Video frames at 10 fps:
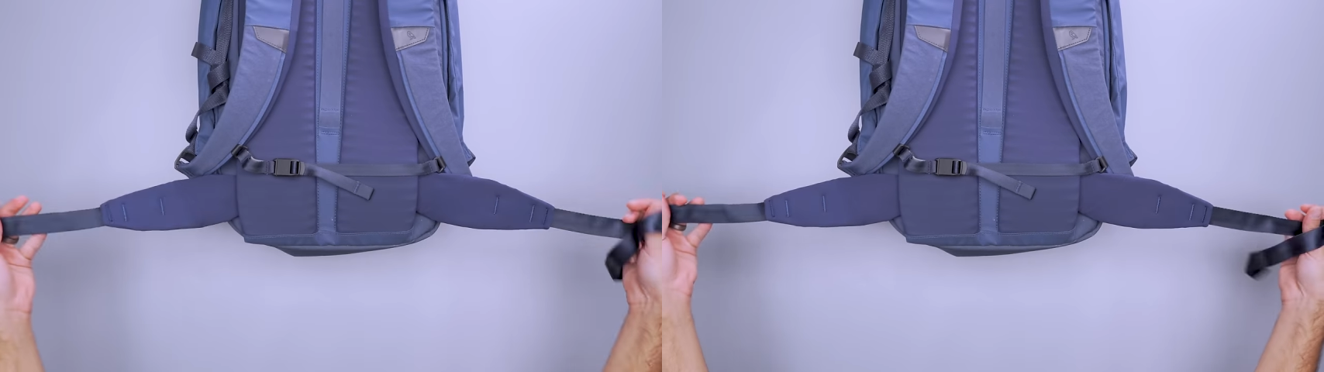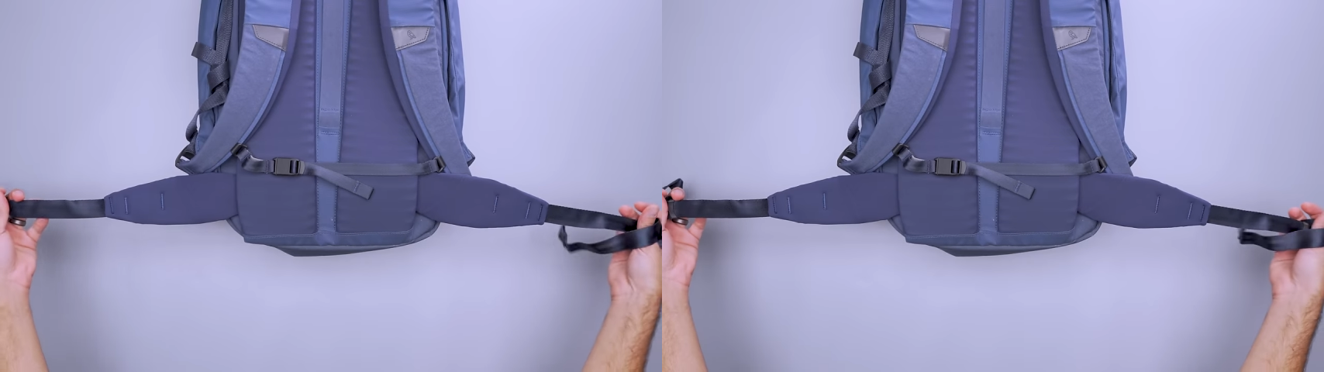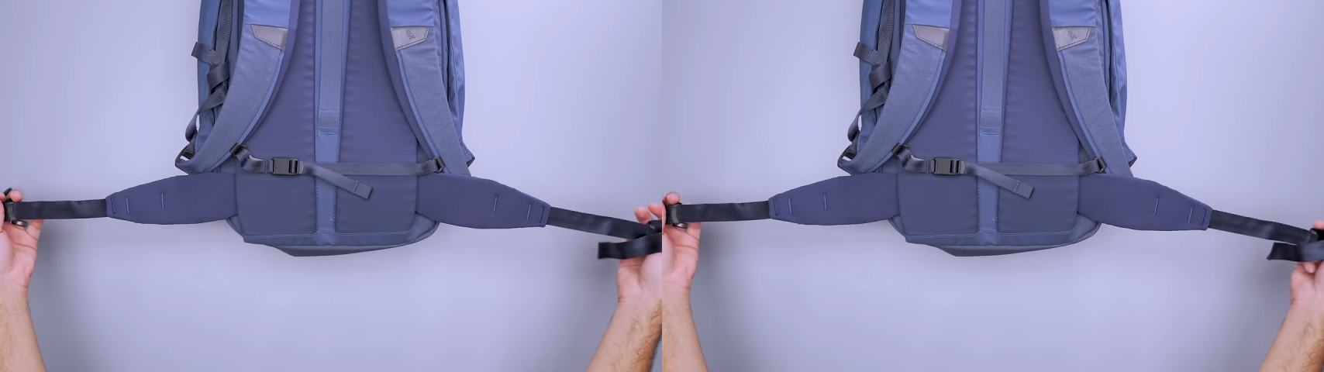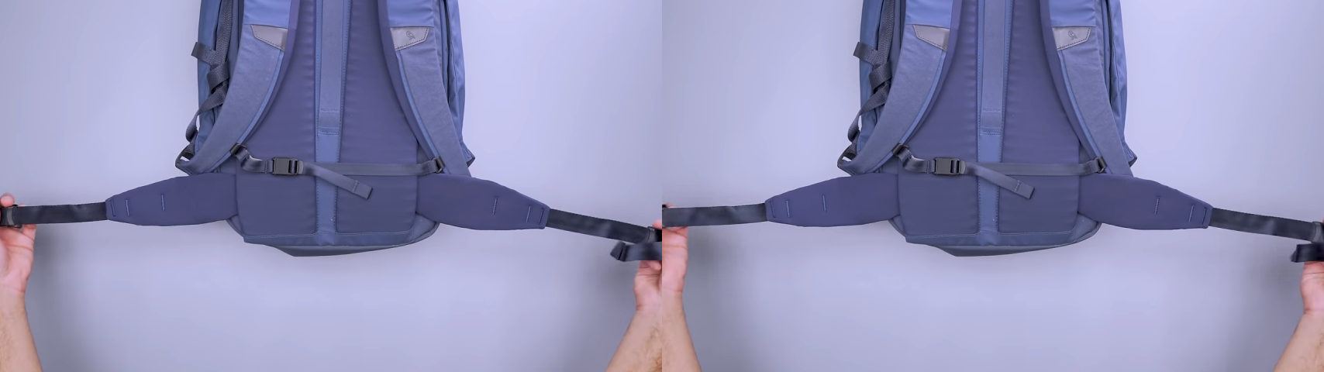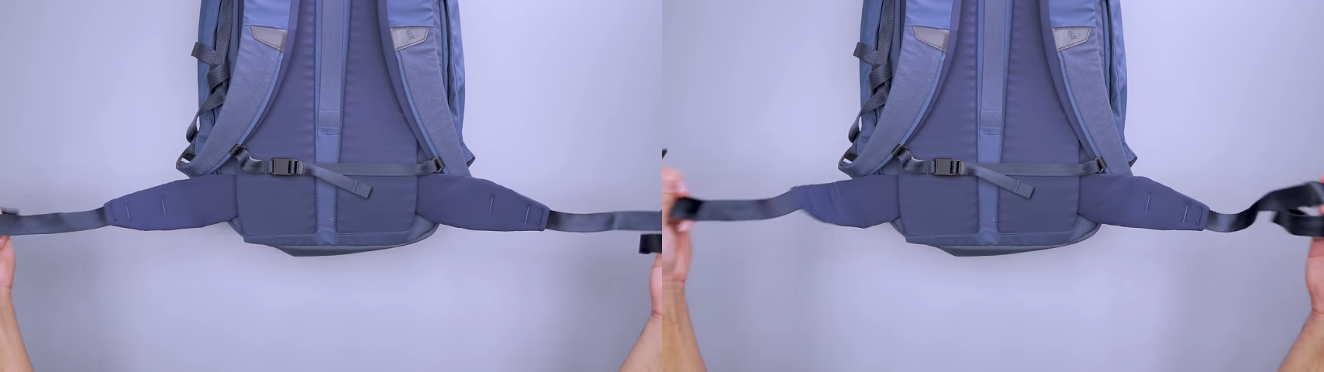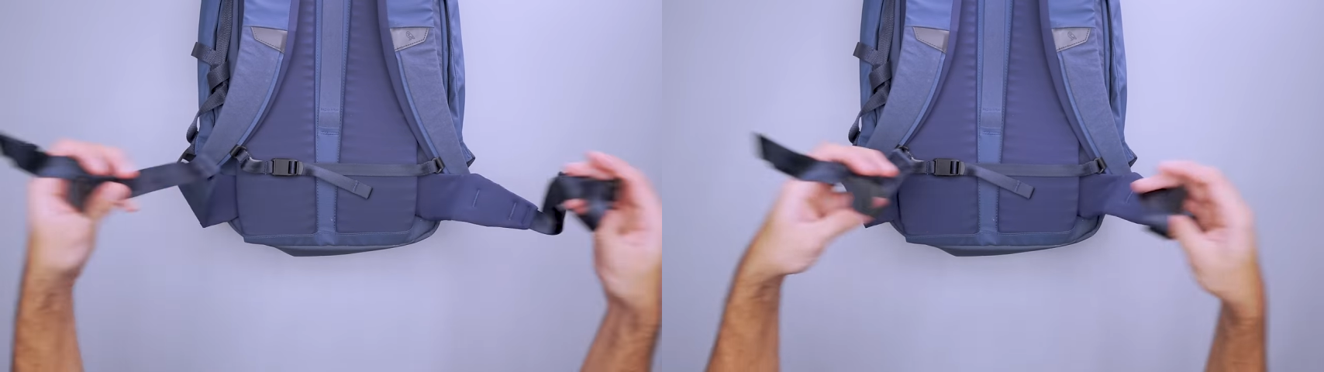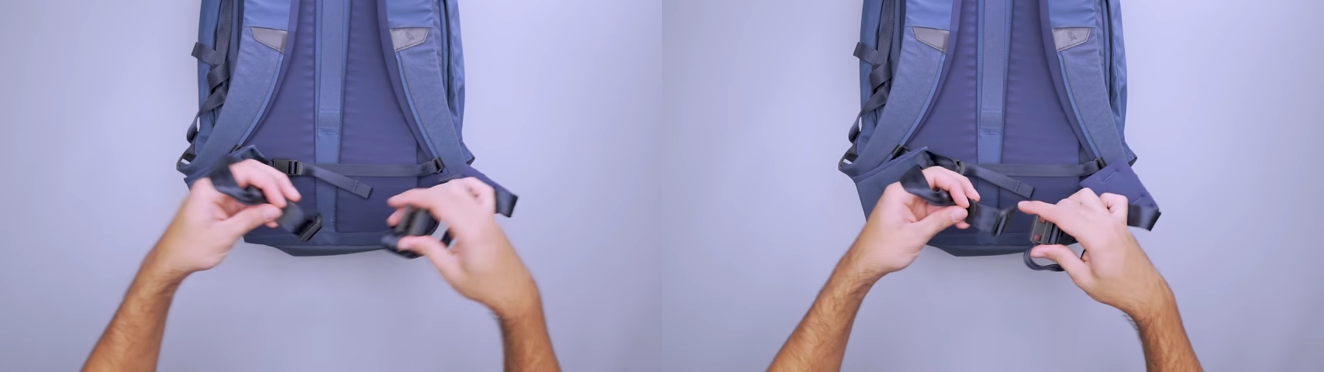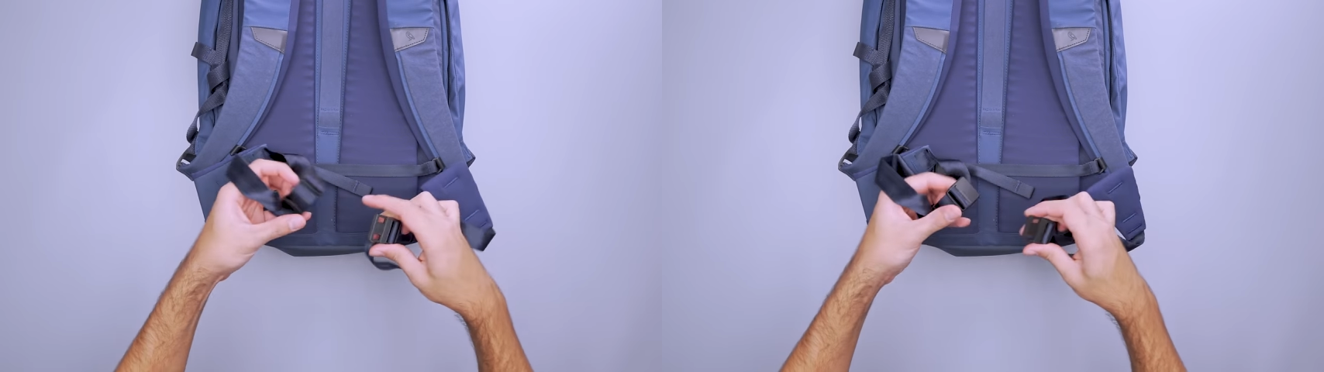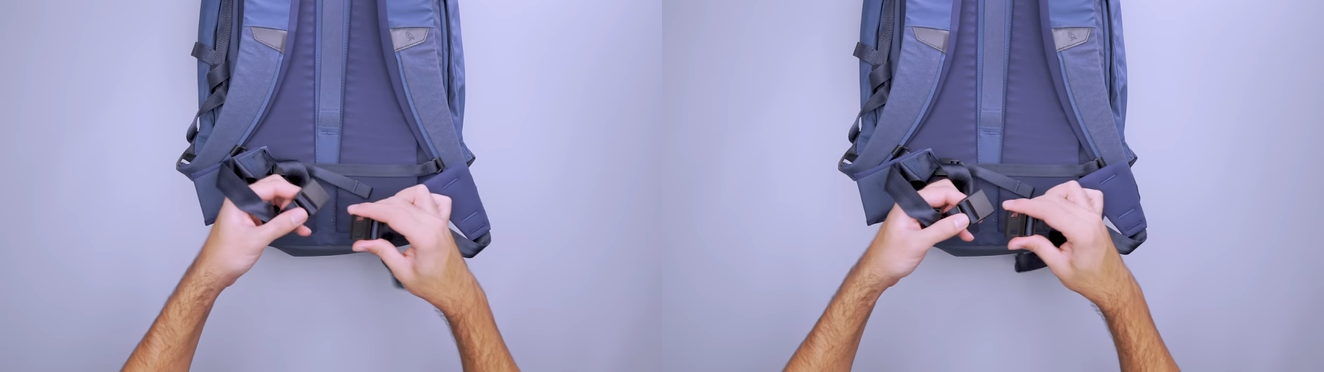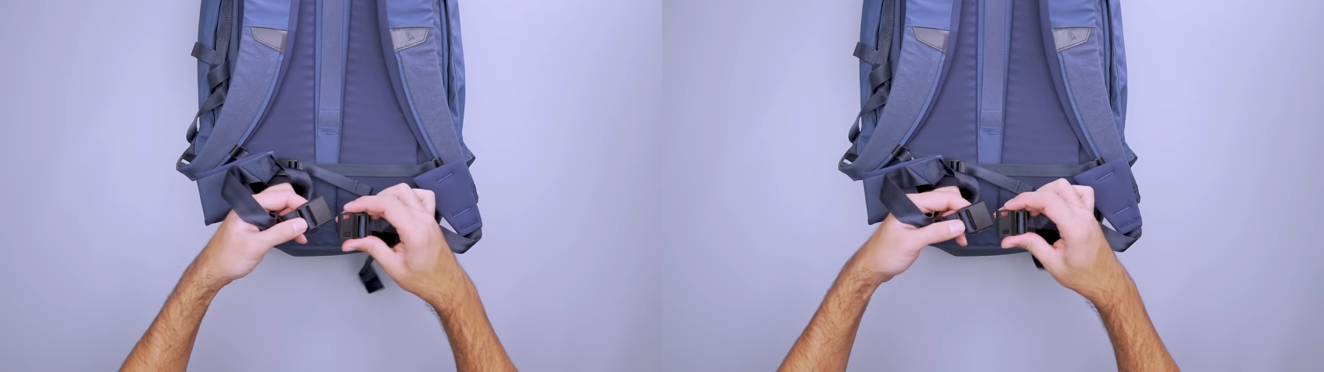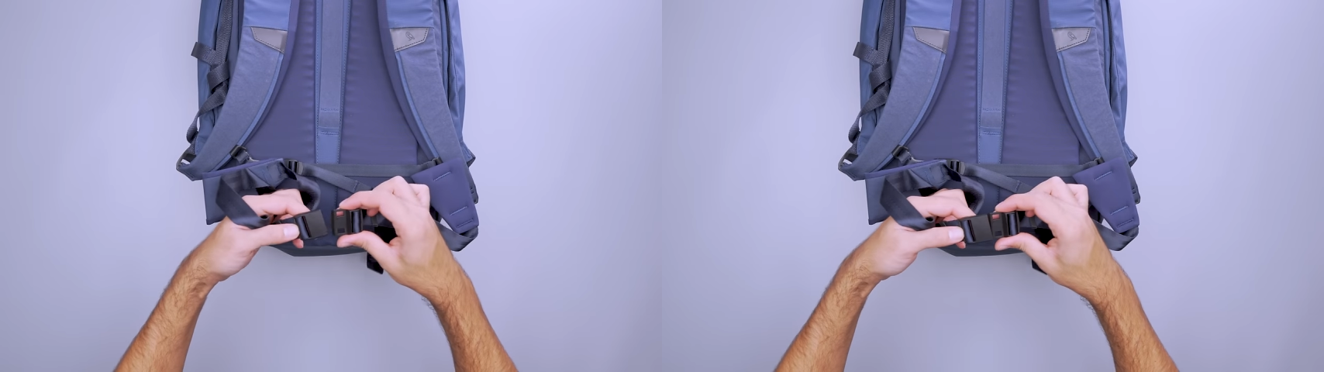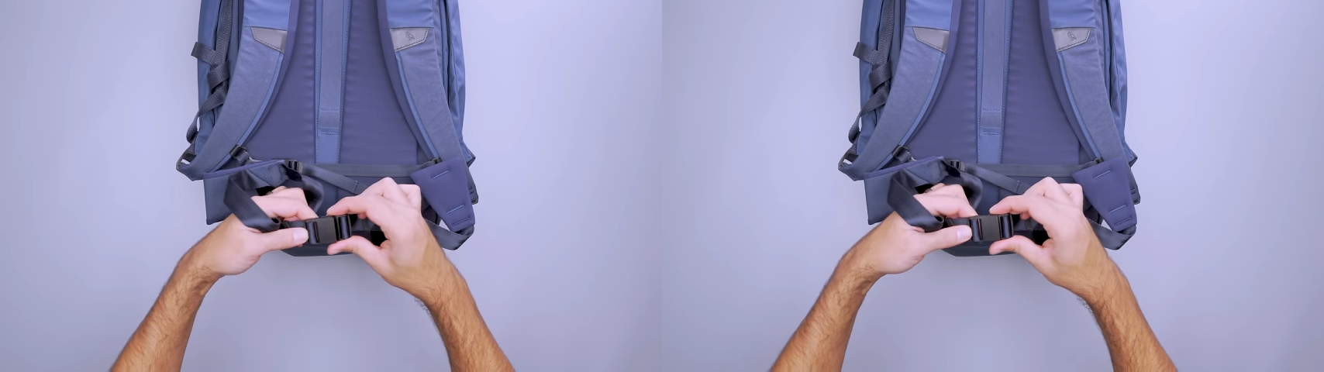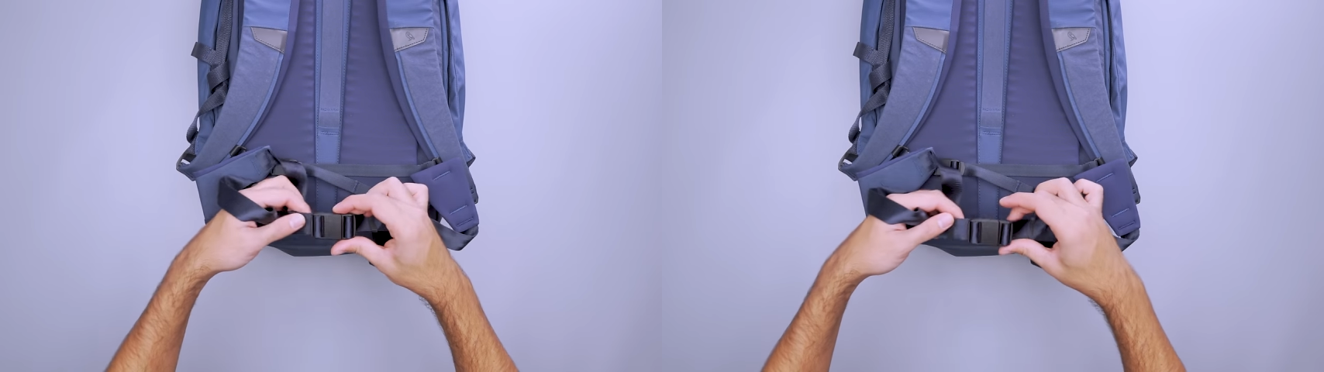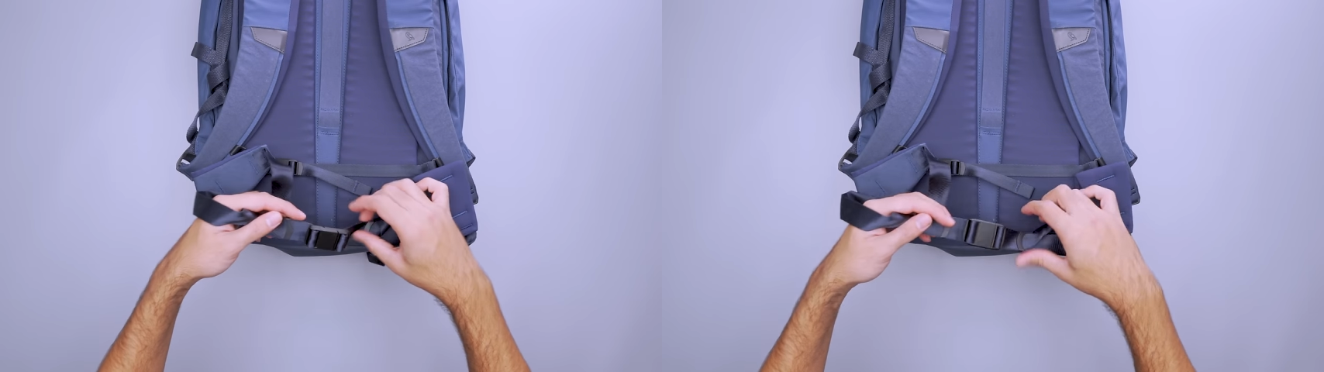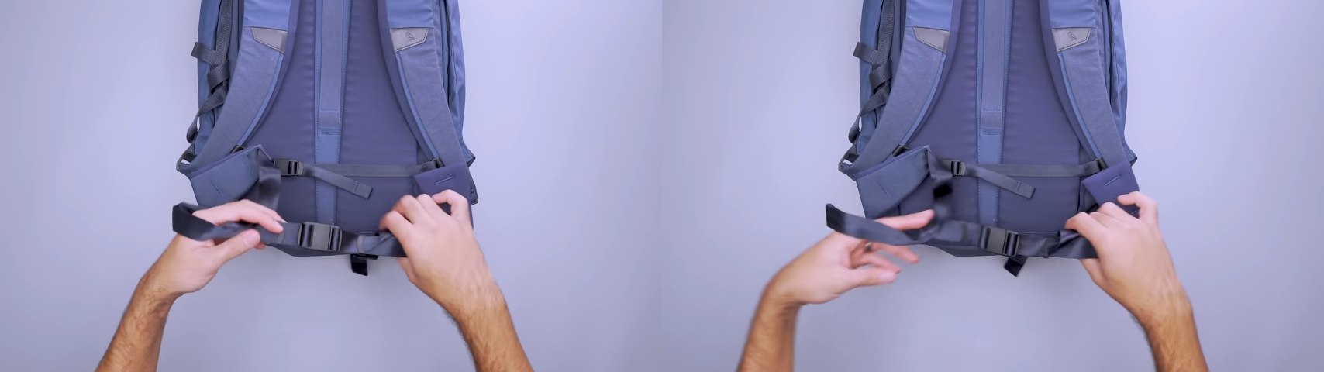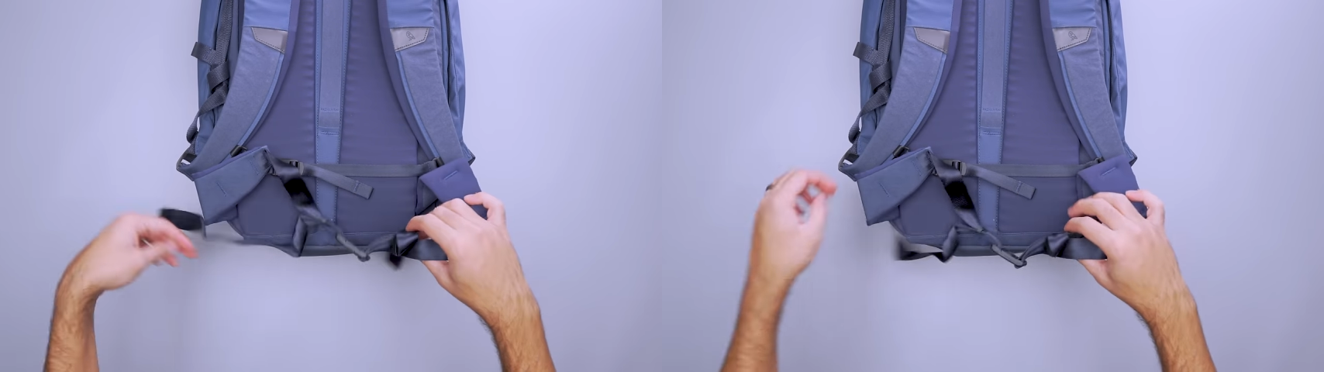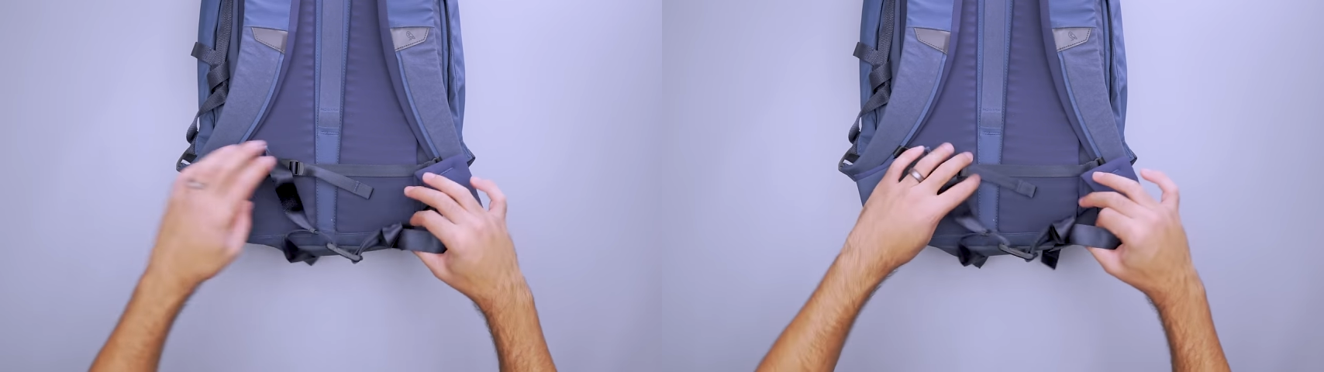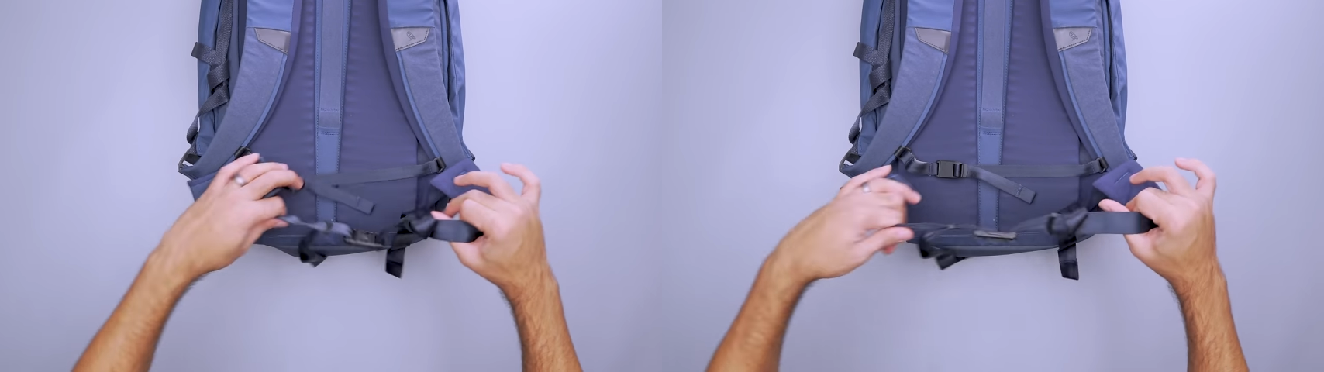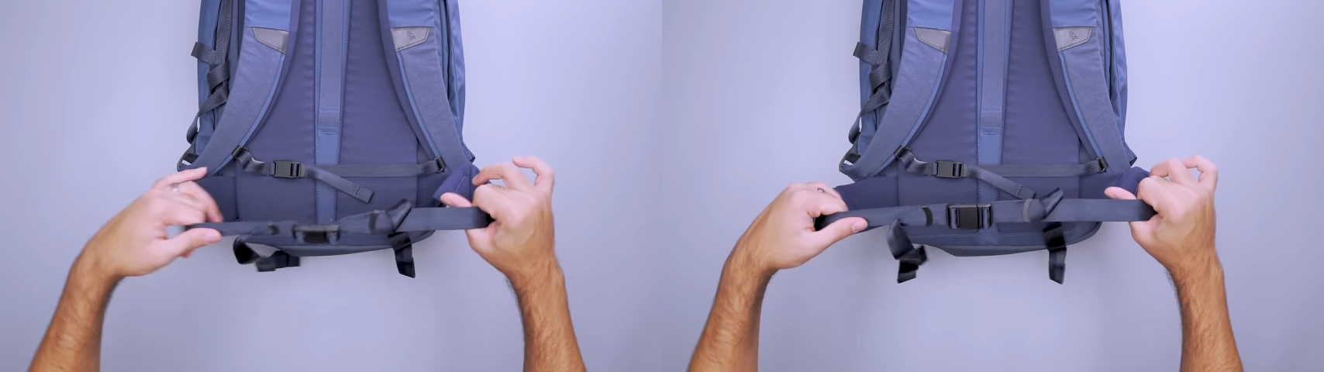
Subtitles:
(no speaker visible)